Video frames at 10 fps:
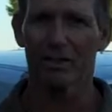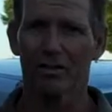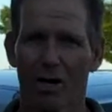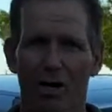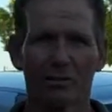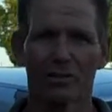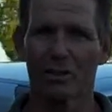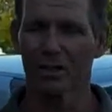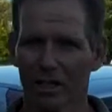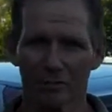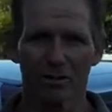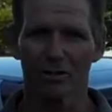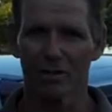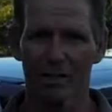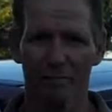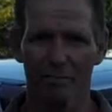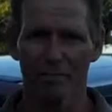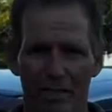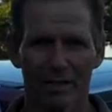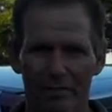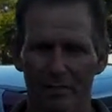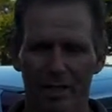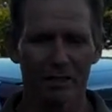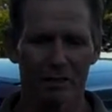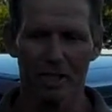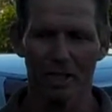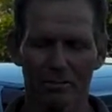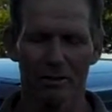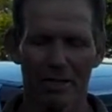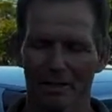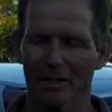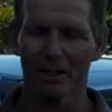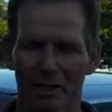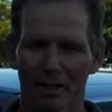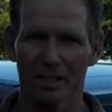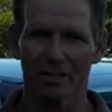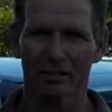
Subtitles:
car was delivered in great shape, great condition,